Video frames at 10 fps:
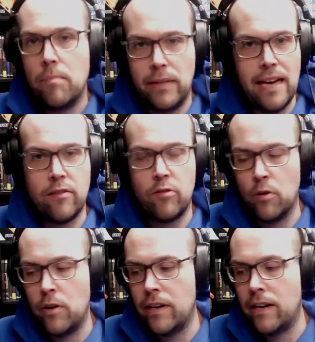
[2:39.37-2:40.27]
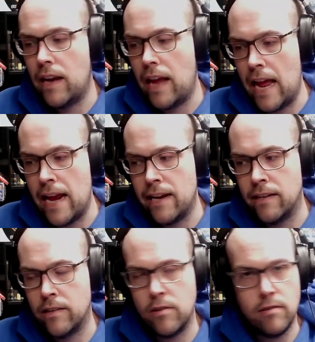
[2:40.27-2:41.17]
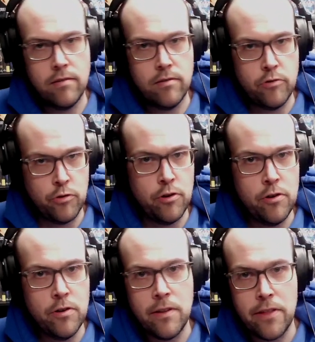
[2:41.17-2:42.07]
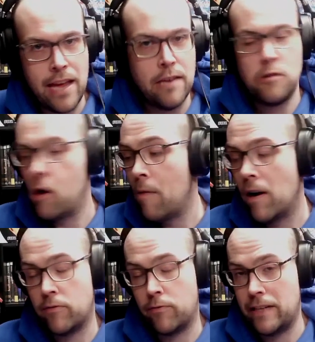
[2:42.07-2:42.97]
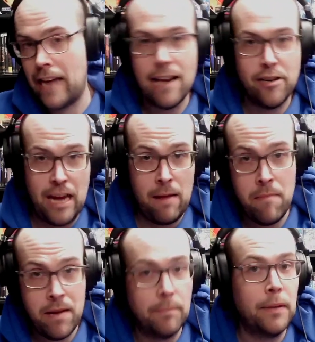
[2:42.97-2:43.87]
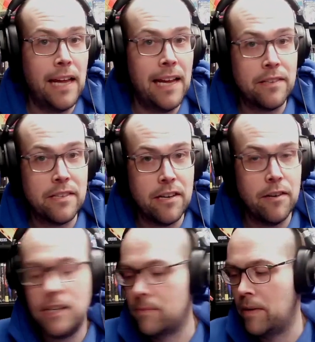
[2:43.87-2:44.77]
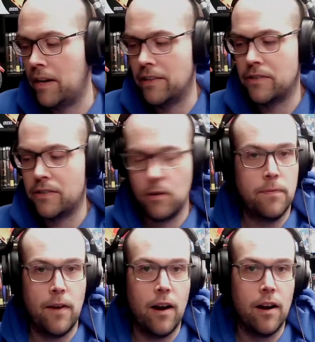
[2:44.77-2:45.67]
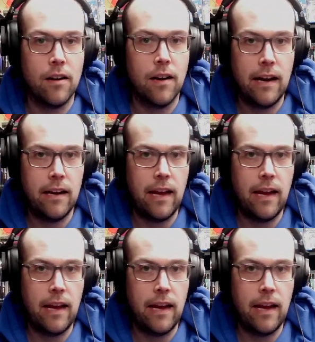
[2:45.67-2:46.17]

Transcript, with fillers: Played through it, and Drew, thank you so much for dad shaming me into playing the series because so far